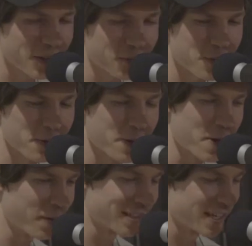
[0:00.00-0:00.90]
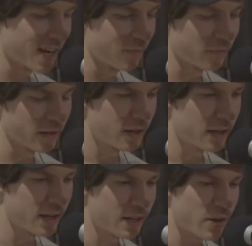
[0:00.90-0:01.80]
at the front row one time
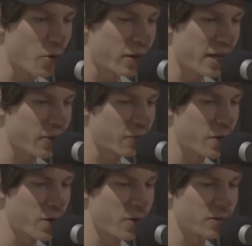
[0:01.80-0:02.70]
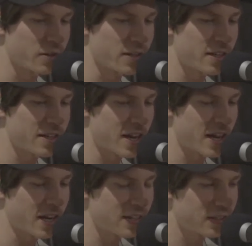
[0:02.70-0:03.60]
hold out her phone.
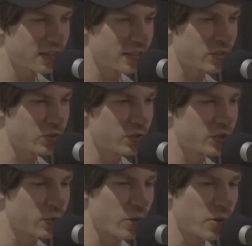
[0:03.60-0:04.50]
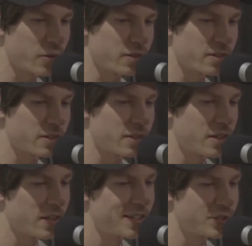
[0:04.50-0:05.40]
She
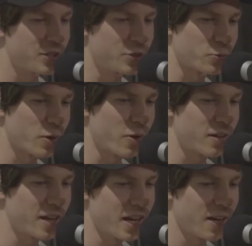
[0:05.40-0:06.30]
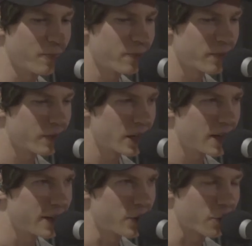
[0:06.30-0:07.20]
just wrote,
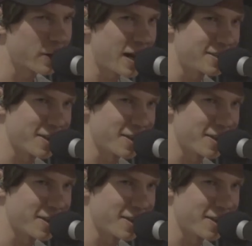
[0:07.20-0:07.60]
"Your fly's